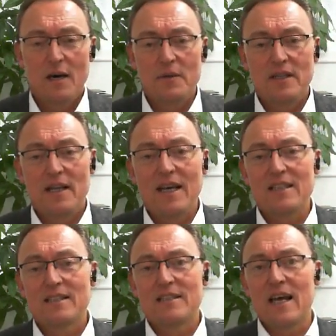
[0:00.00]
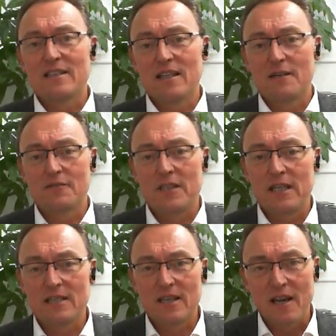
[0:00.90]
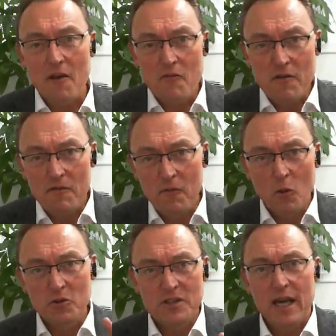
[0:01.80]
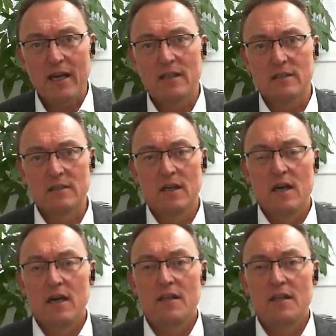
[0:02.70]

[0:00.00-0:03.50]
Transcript: I mean, the latest stats that I've seen is that every 4 seconds,